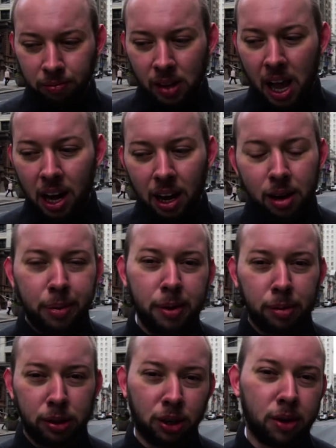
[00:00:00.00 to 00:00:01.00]
A lot of people
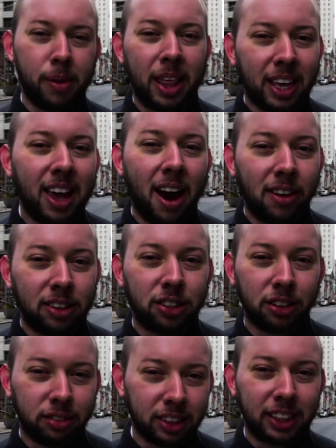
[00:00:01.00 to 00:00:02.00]
talk about the character
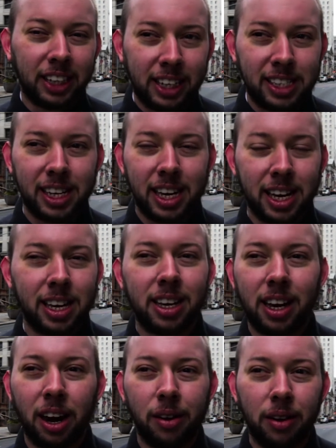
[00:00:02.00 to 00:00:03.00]
of a city, you
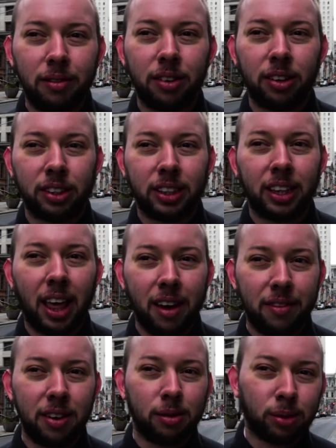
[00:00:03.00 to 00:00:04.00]
know, influencing their
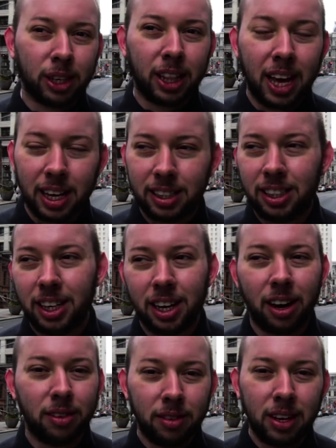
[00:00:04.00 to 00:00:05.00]
films, and that's, you
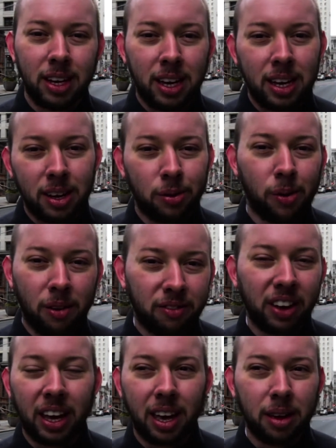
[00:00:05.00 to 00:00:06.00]
know, one
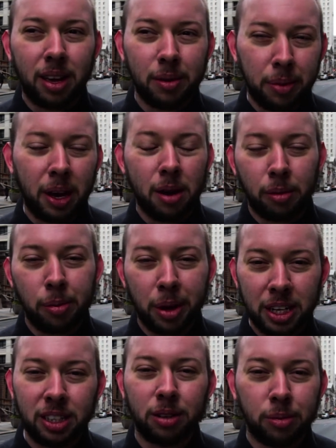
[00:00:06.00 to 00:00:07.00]
thing. It can become a bit
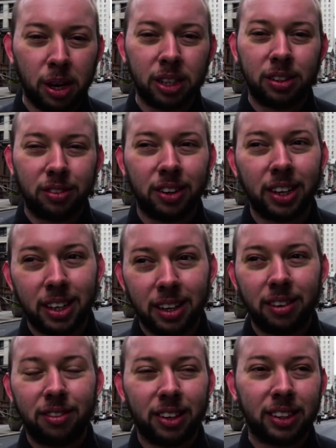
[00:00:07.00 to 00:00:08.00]
too much for
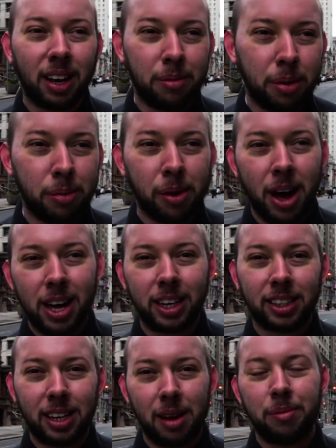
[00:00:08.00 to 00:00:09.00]
some people, I
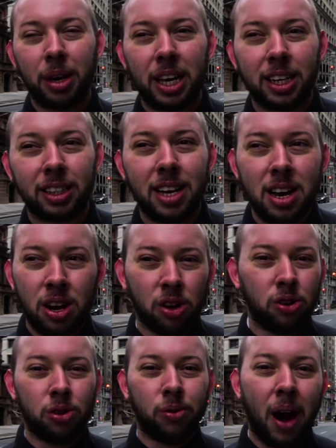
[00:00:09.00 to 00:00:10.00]
understand, because,
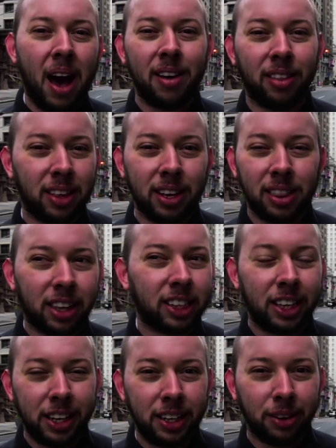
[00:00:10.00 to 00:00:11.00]
oh wow, the
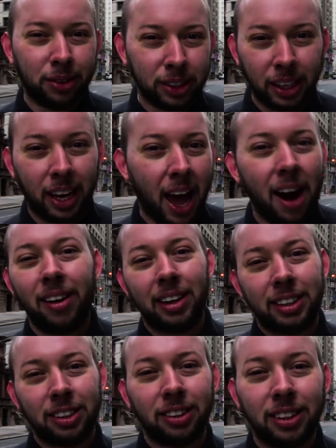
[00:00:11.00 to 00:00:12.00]
city was a
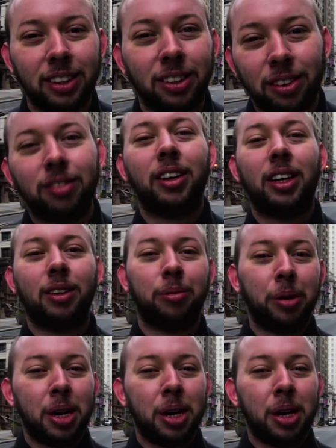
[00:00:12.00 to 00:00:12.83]
character in your film.